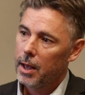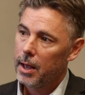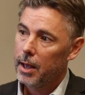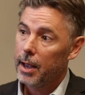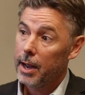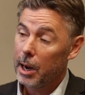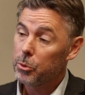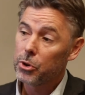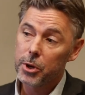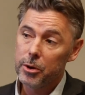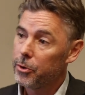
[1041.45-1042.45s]
Uh, and I
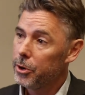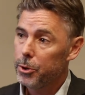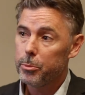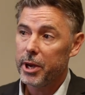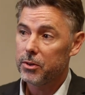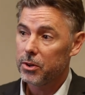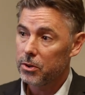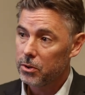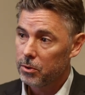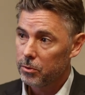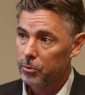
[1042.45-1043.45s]
was looking for a new
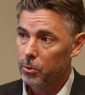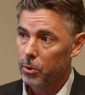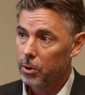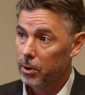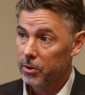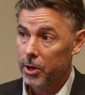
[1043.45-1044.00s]
basis for